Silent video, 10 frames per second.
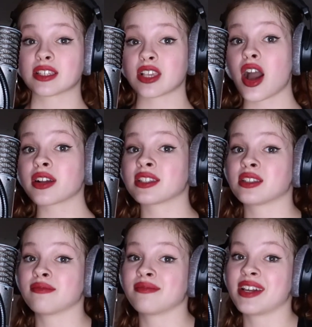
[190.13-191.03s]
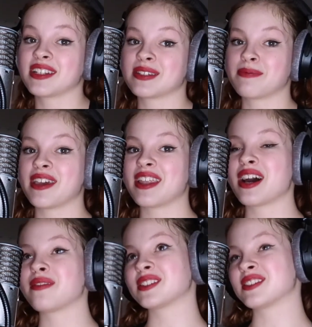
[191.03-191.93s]
Talks too much, bit
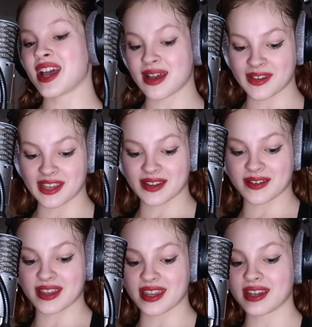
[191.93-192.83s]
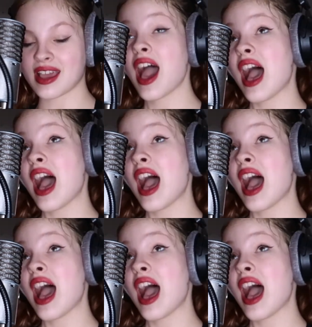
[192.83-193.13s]
of a drama queen